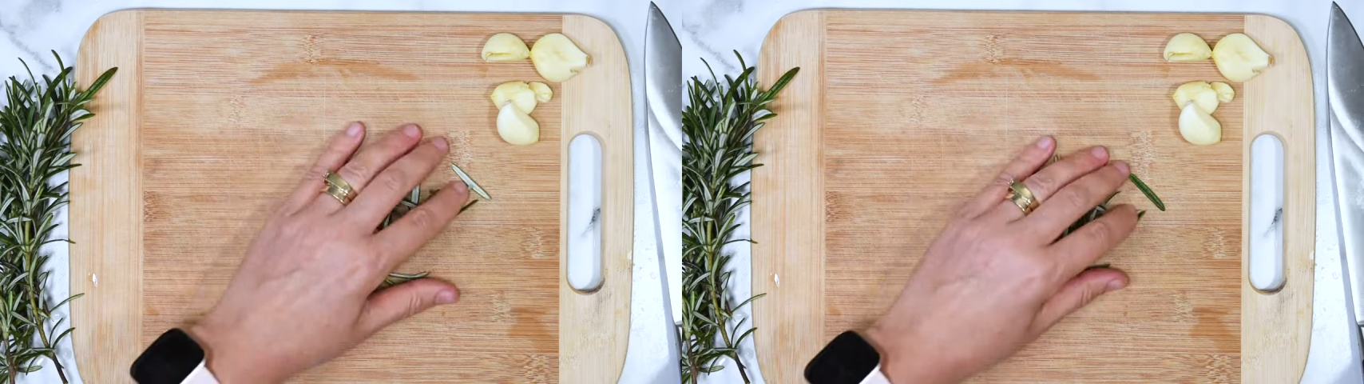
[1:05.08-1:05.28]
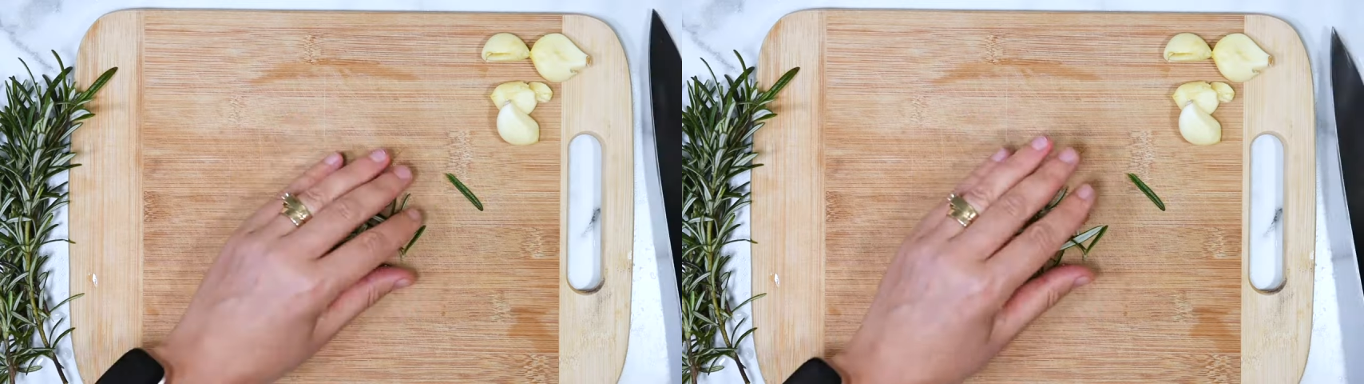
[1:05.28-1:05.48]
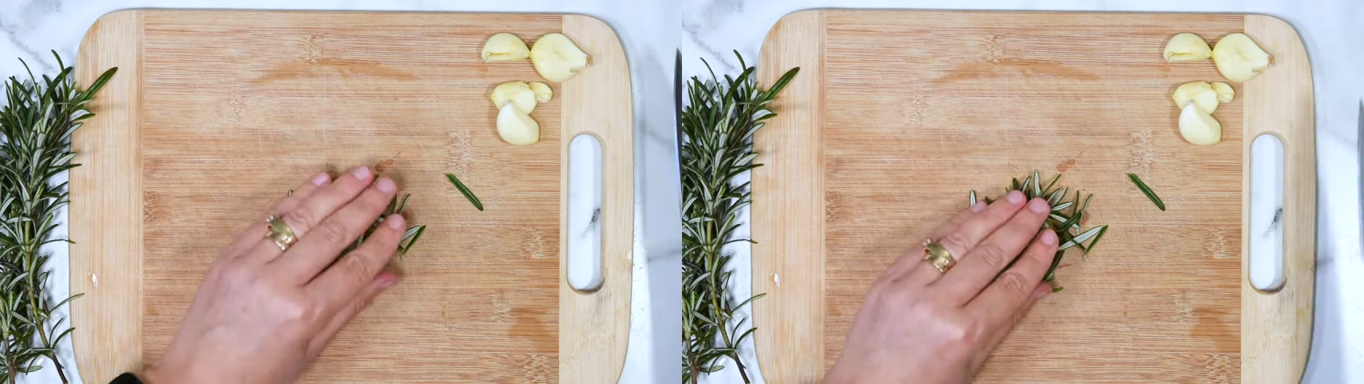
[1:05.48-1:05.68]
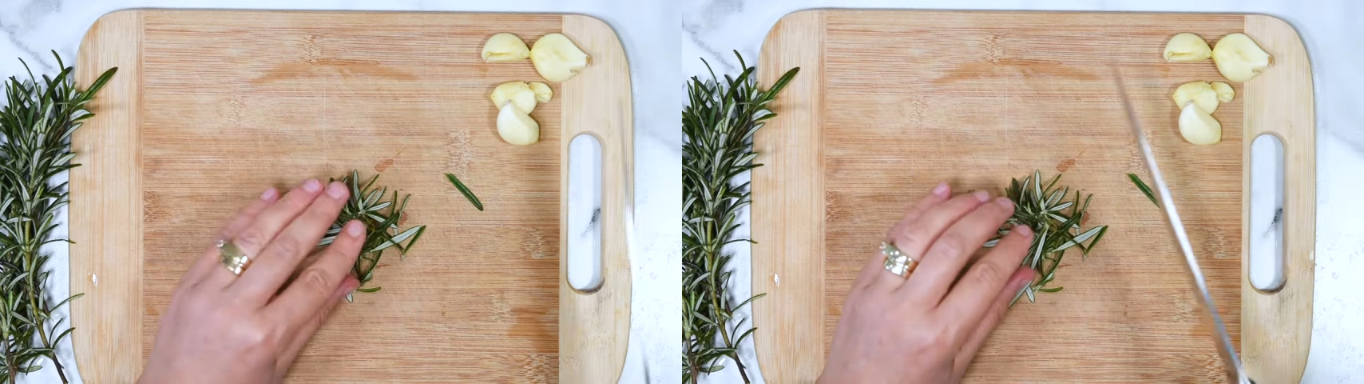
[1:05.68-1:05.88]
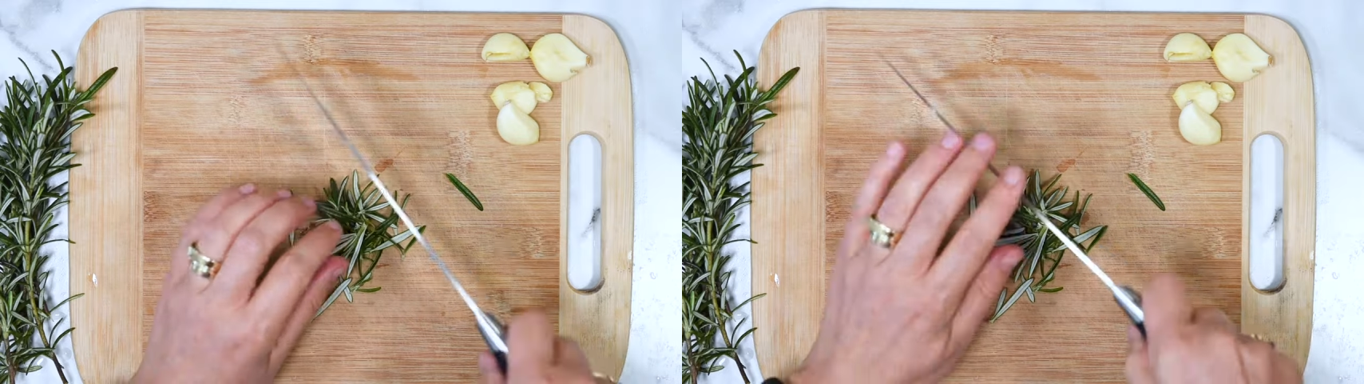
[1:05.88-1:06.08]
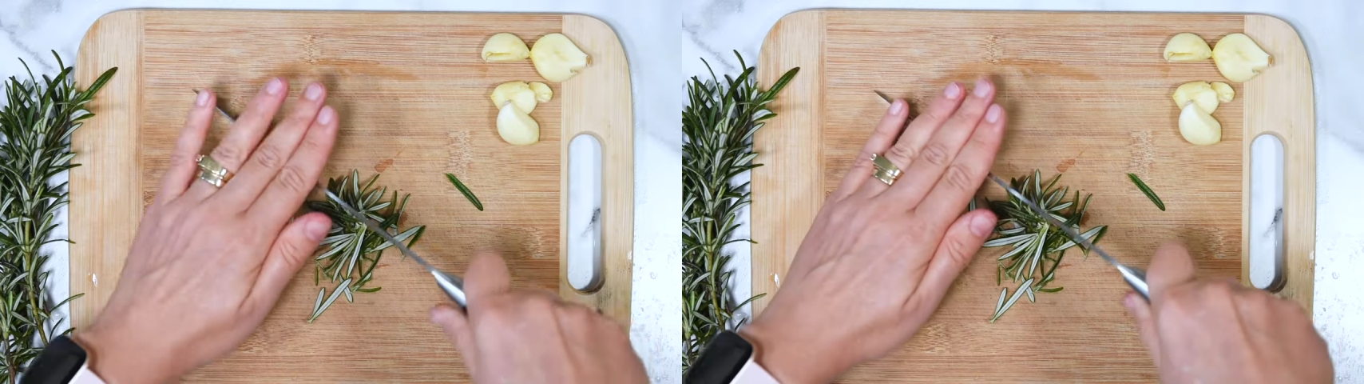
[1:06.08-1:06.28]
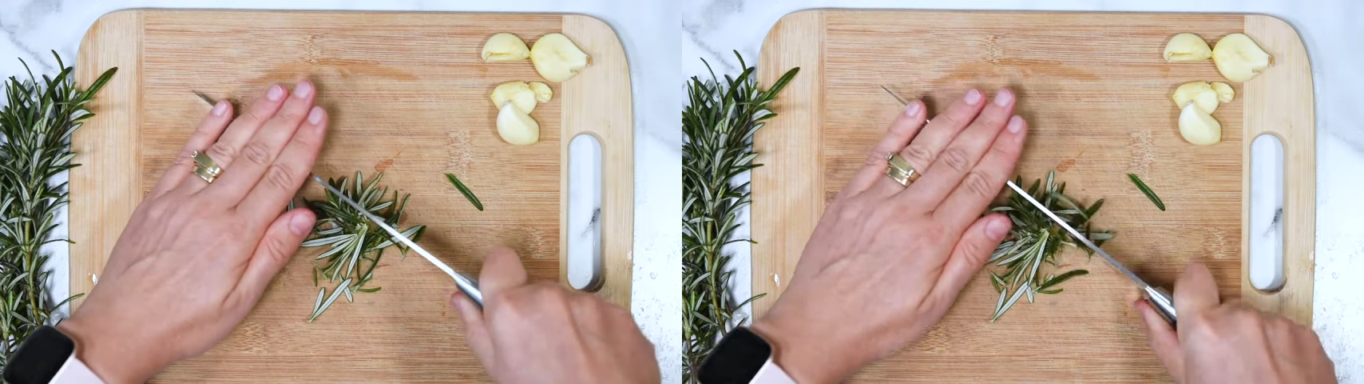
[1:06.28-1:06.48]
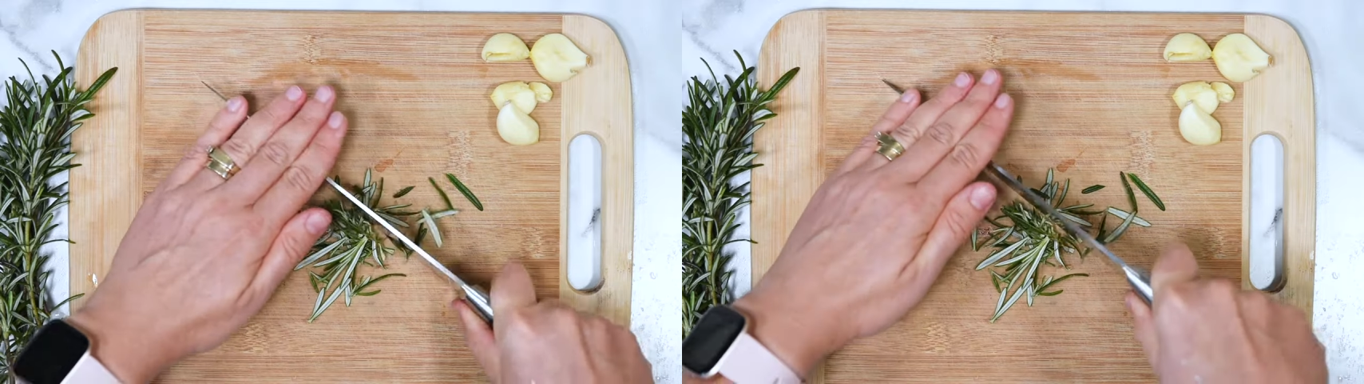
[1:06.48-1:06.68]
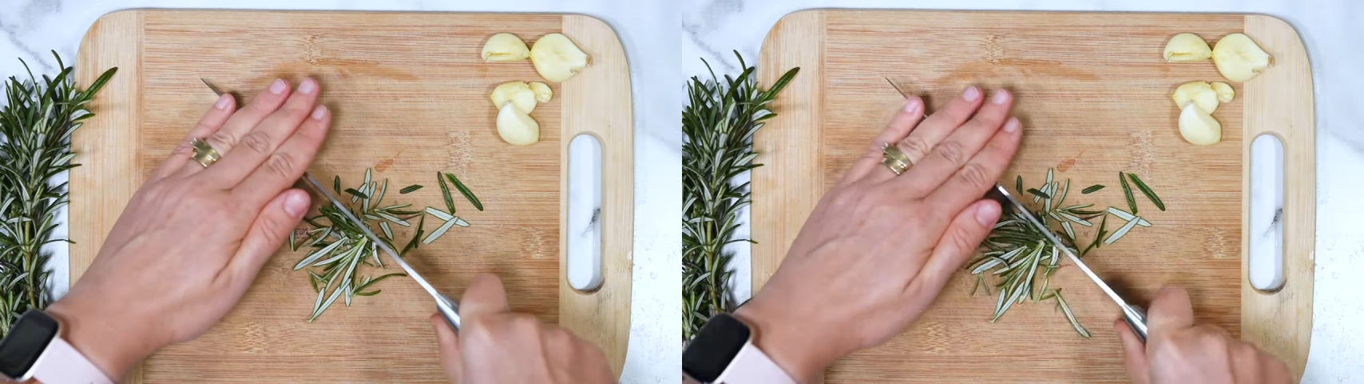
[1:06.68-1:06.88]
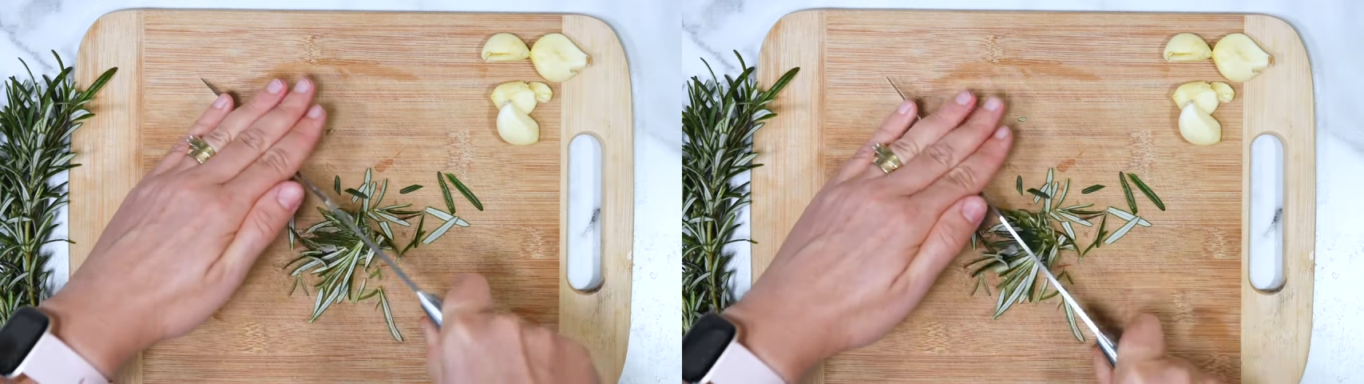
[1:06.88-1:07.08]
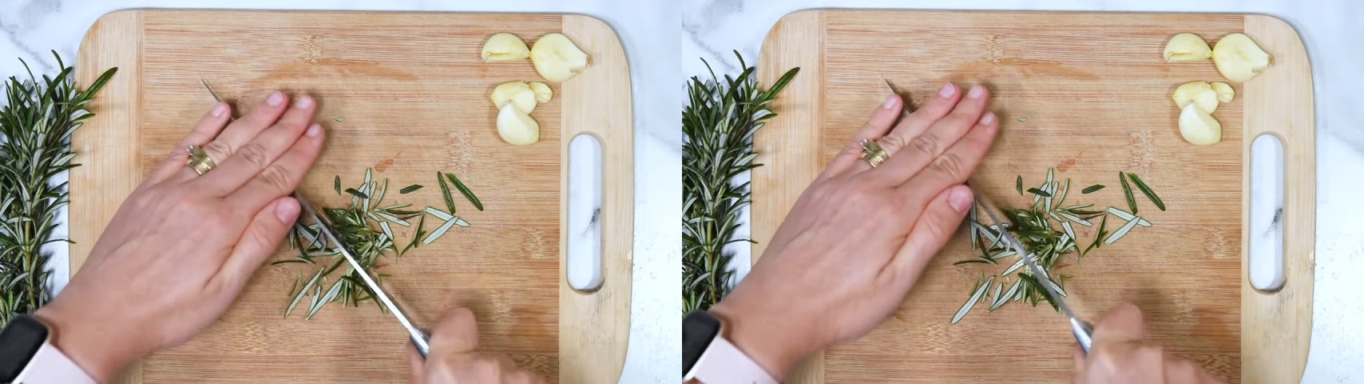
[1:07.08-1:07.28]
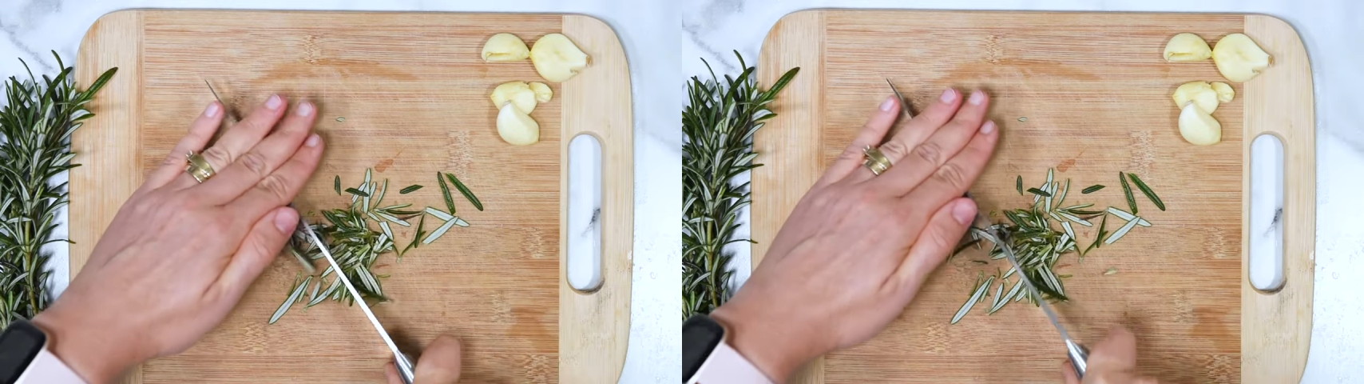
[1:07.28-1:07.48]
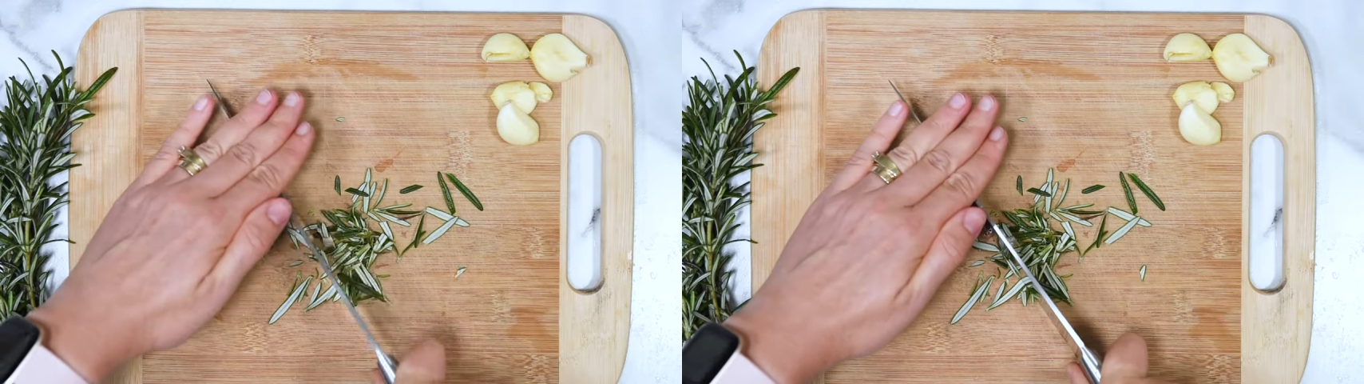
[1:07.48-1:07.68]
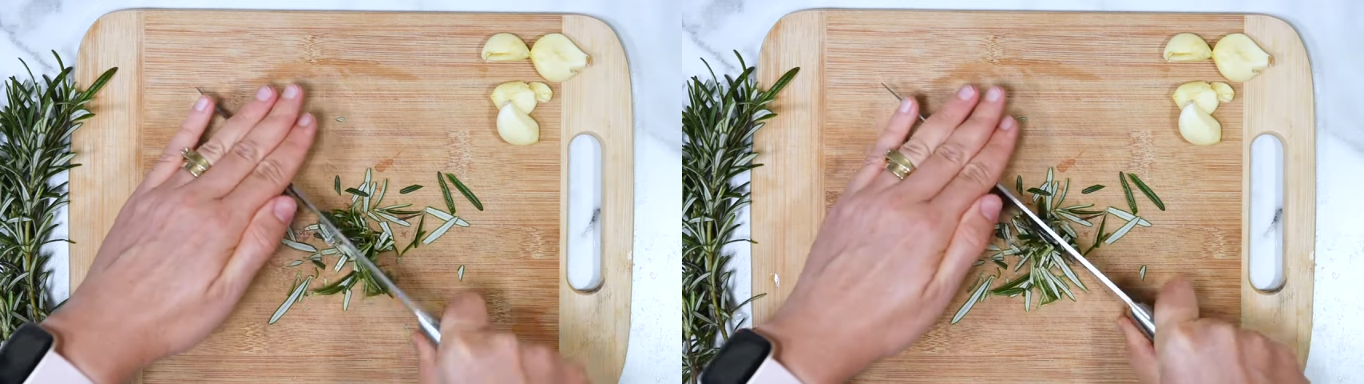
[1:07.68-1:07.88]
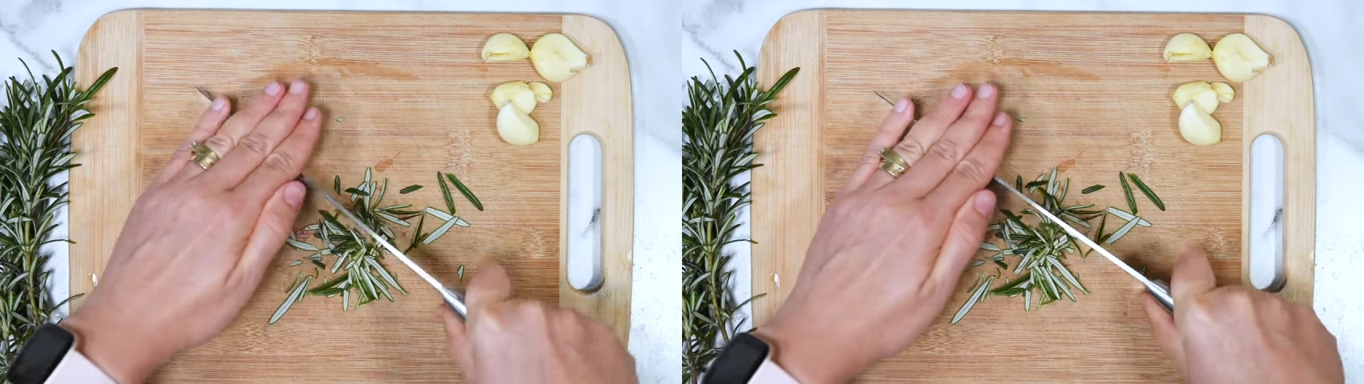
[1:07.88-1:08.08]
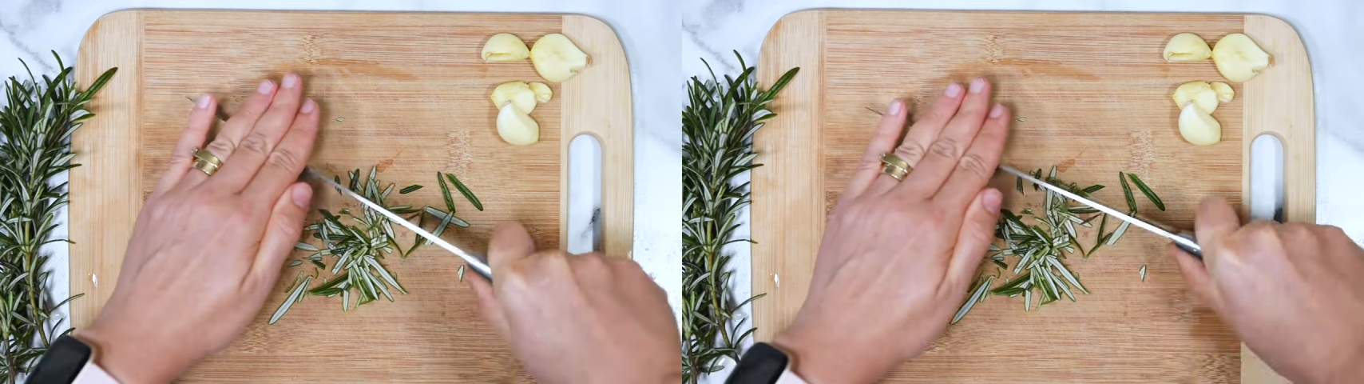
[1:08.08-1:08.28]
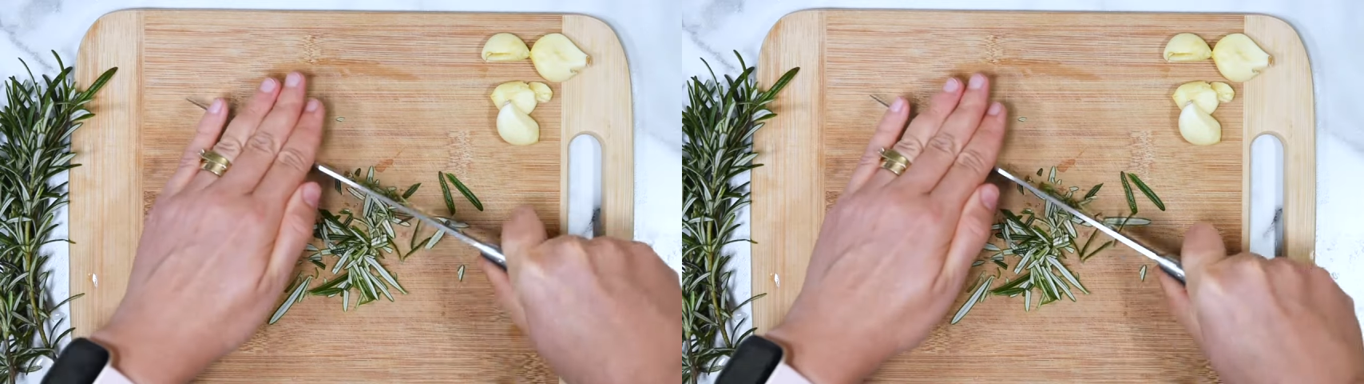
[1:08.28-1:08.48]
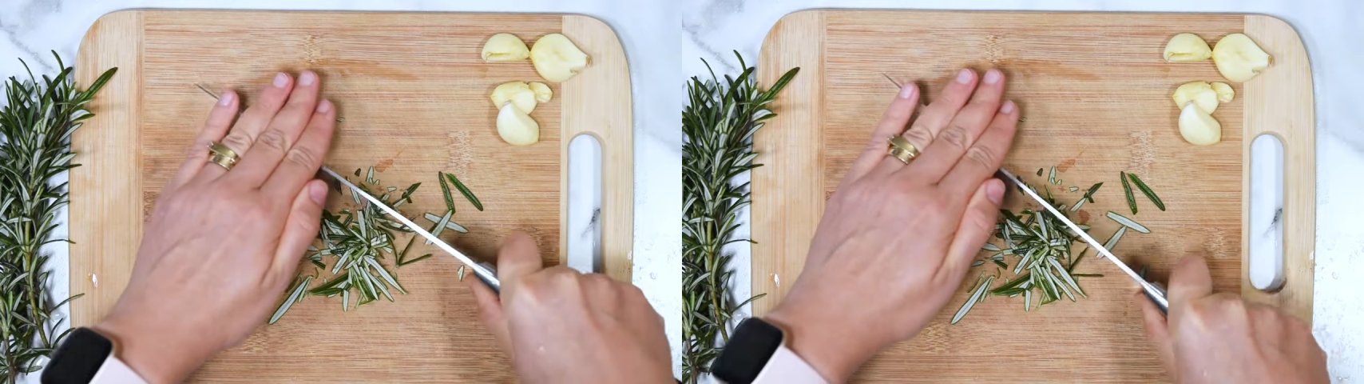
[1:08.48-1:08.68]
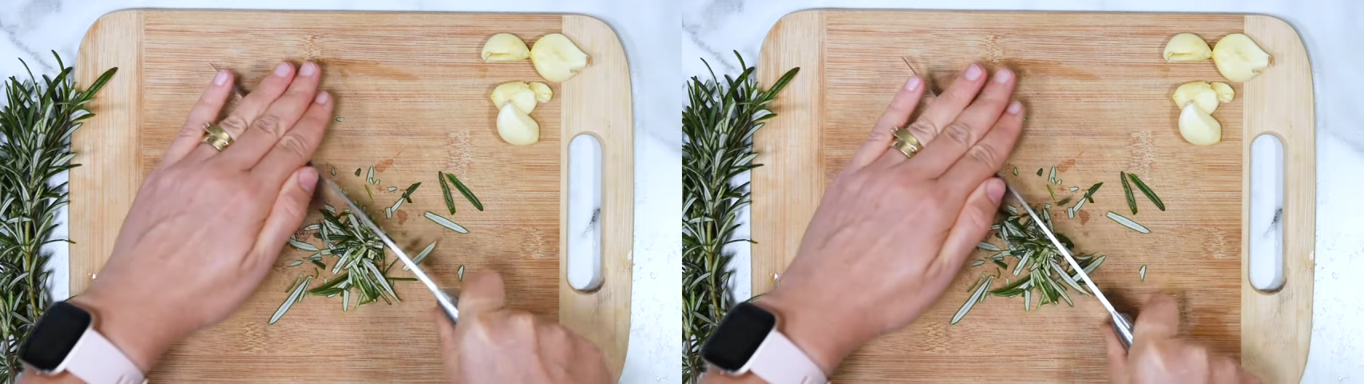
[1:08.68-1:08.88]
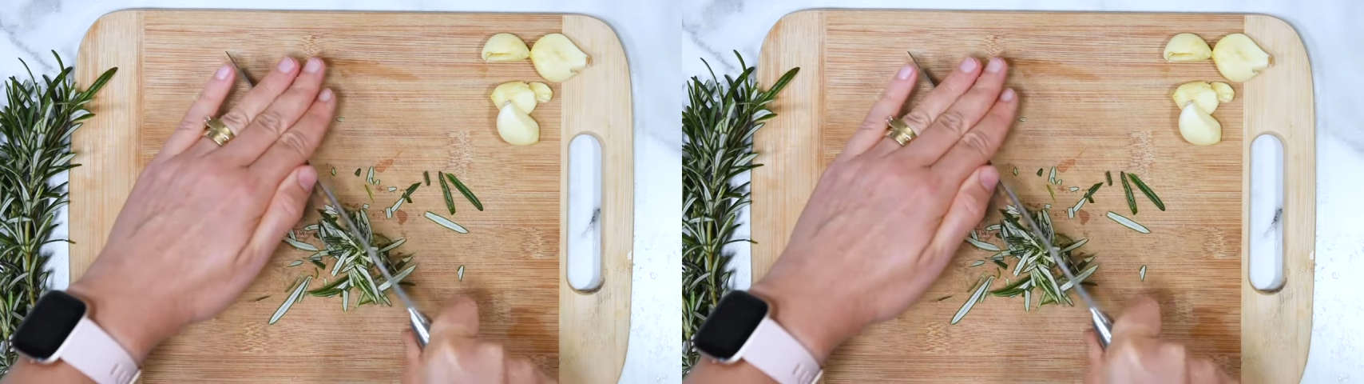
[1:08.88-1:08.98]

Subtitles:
(no speaker visible)